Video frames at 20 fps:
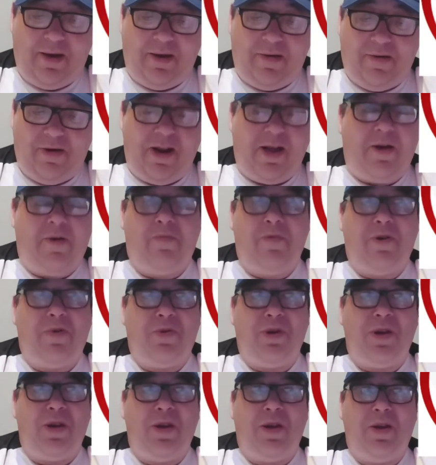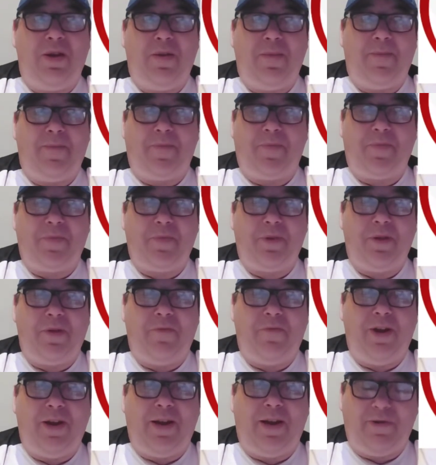no, I'm not going to
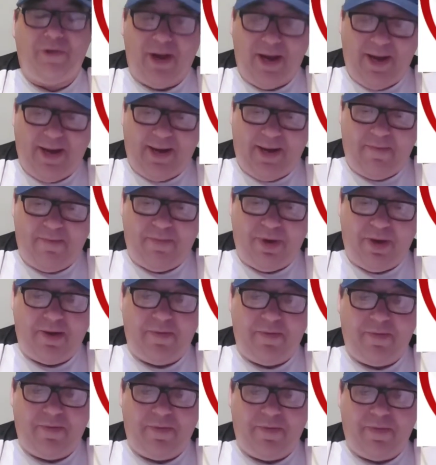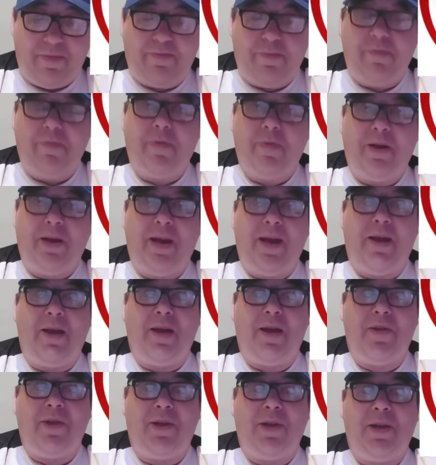really grade him, but yeah,
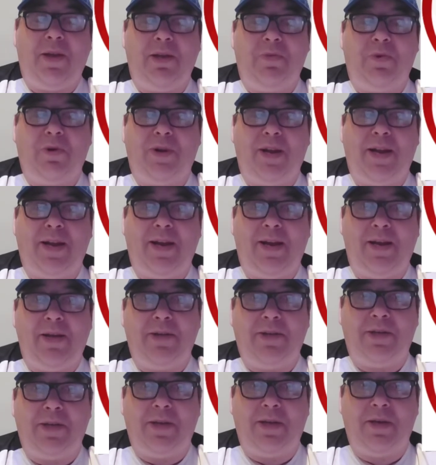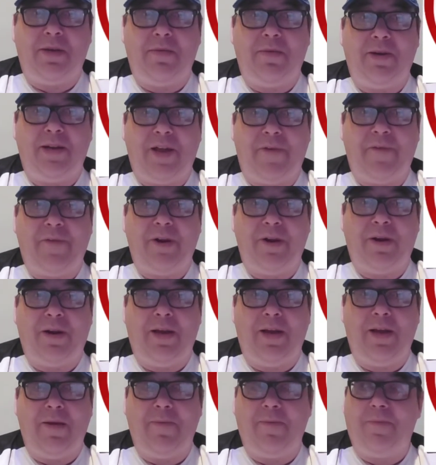I think he's one that needs to
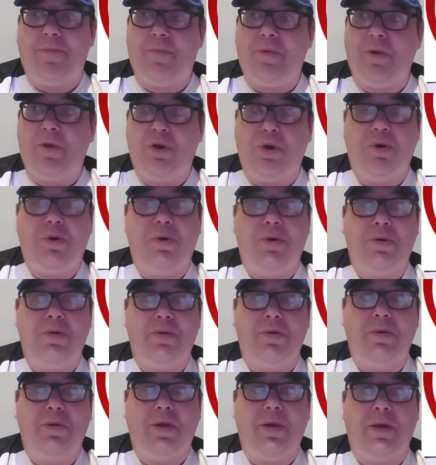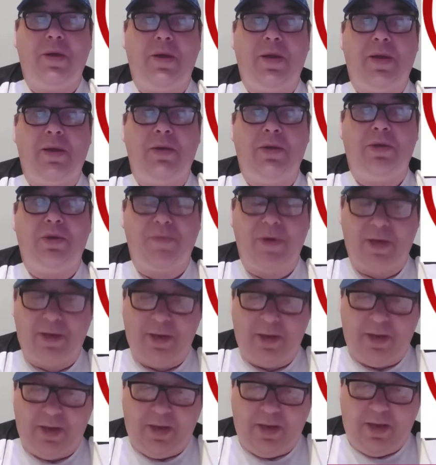definitely go in summer.
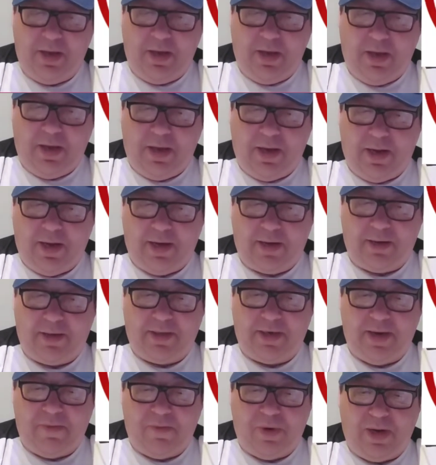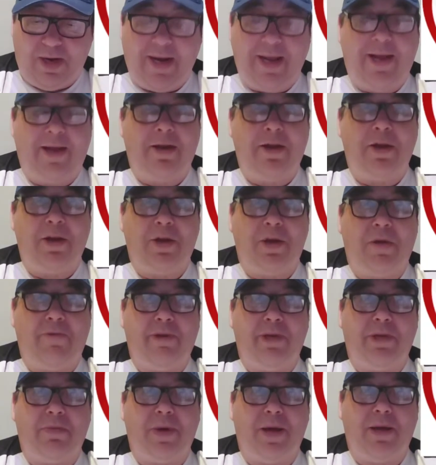And same with Clark Adore
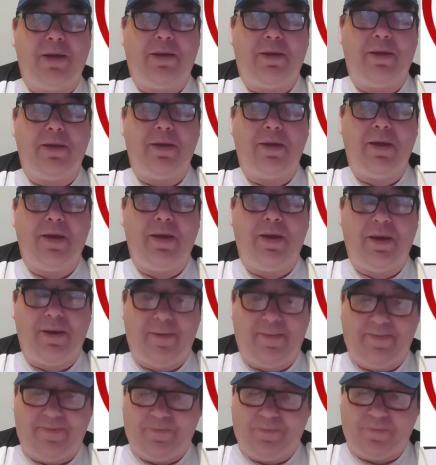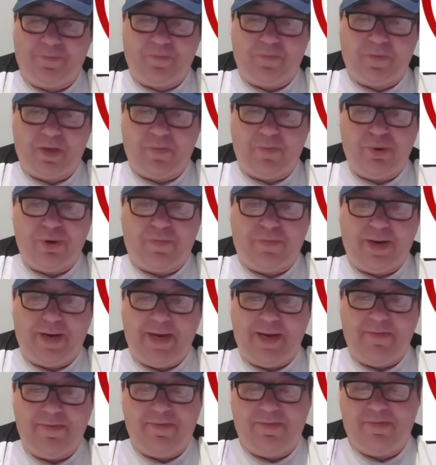as well.
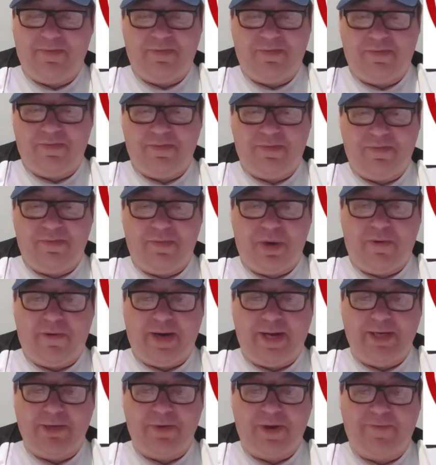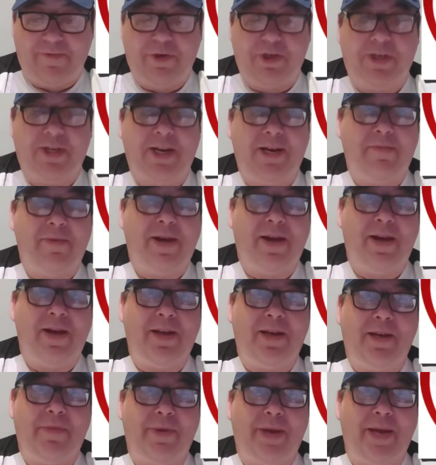Probably more or less what I've just said about
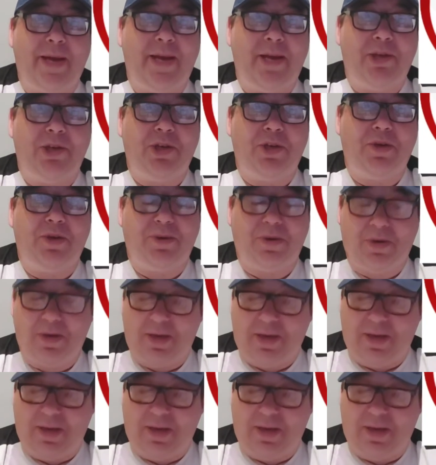Adebayo.